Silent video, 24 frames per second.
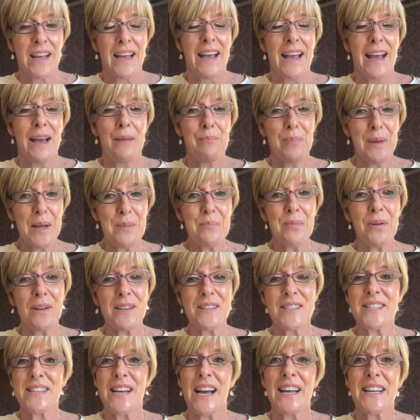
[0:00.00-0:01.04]
and people are
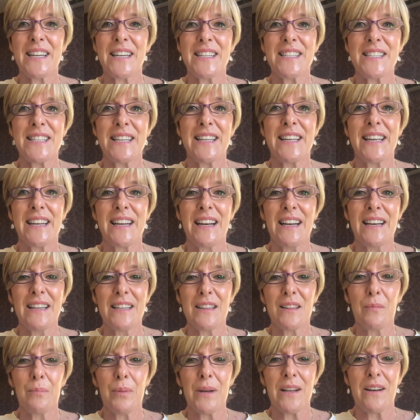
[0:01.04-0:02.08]
starting to get a little
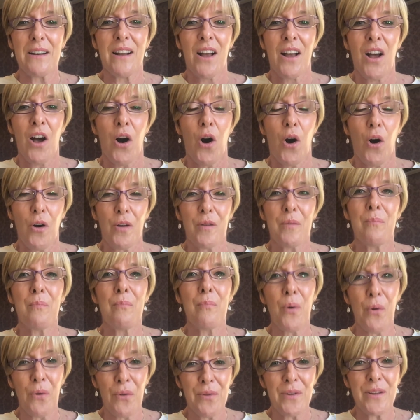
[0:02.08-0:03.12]
bit hot and
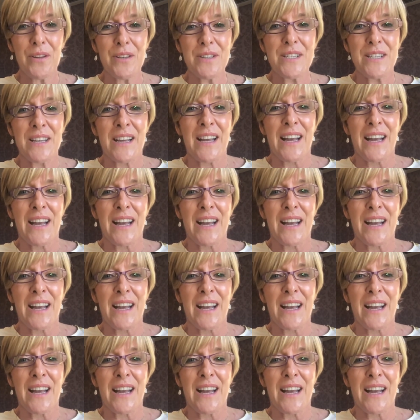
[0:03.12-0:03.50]
bothered,